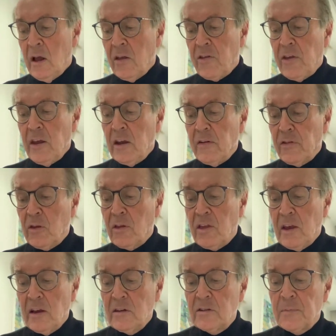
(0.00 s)
Think of the
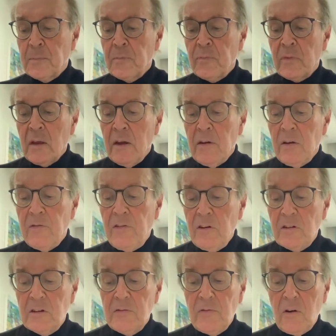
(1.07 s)
things, first of